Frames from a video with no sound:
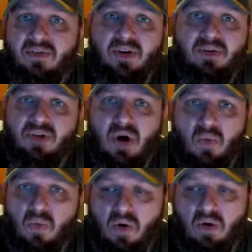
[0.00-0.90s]
that you
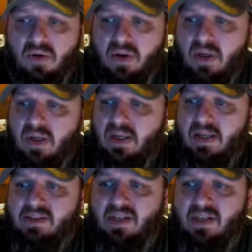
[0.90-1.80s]
don't want
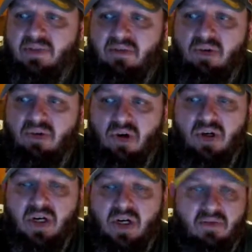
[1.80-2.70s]
instead of giving you a
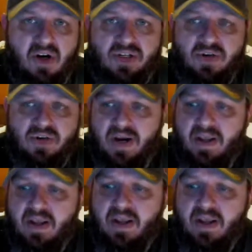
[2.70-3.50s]
good conversion rate.